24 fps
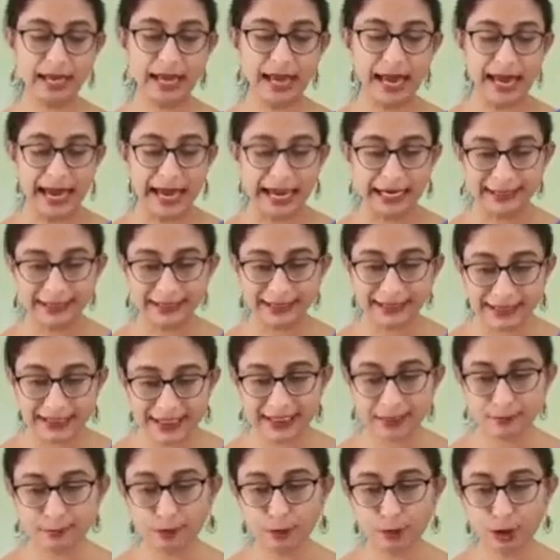And
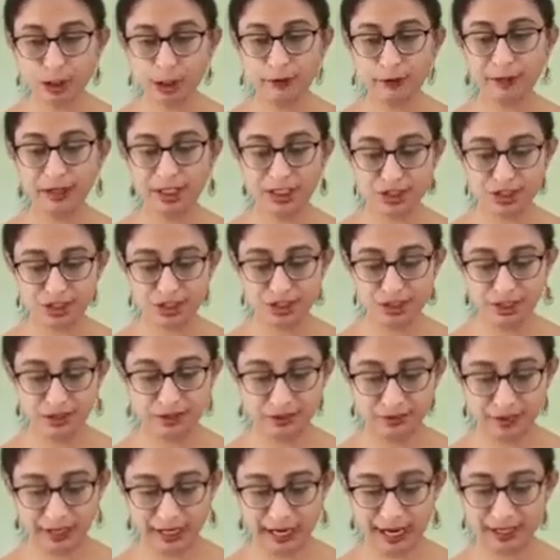this polymerase chain
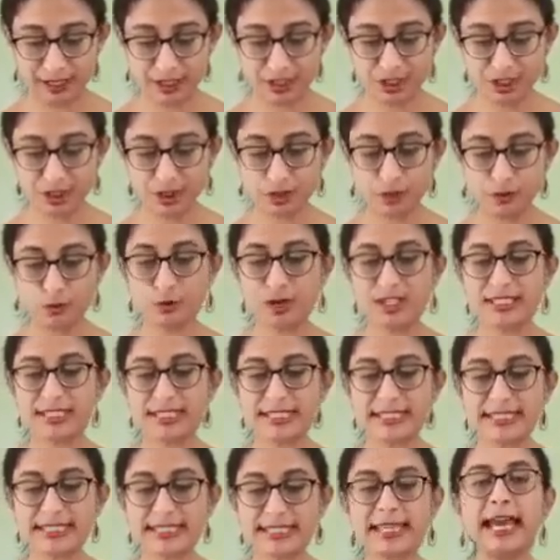reaction was
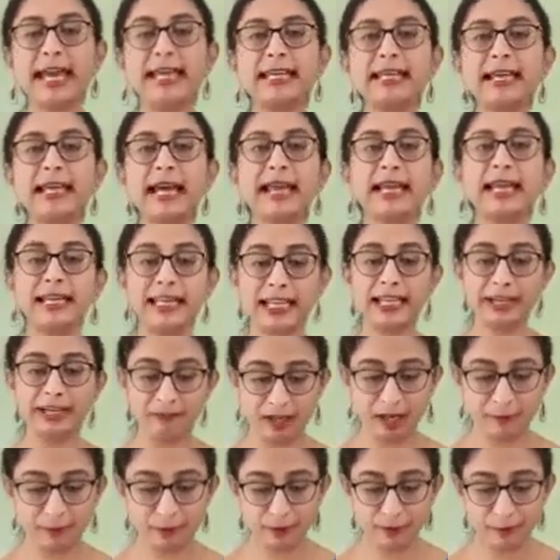designed and
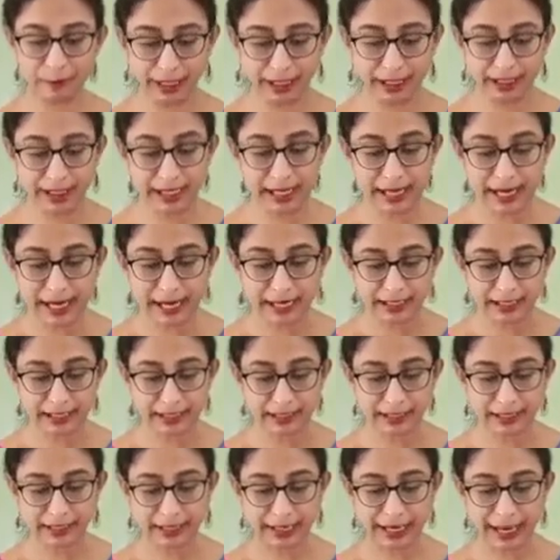developed by
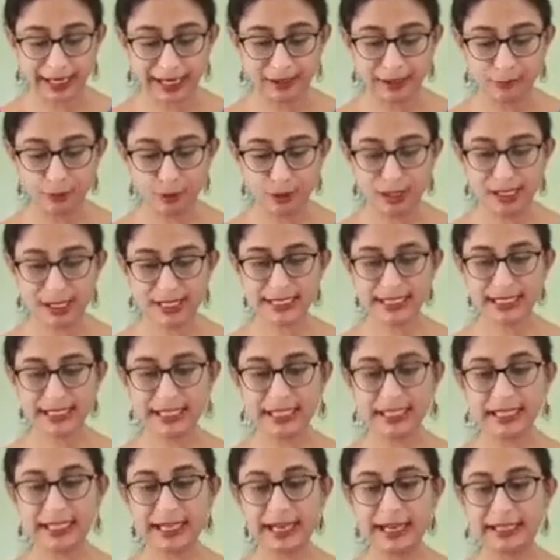Karamolis
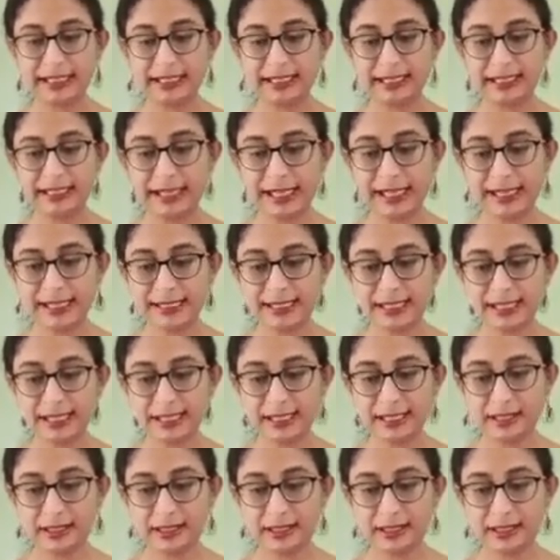in 1980.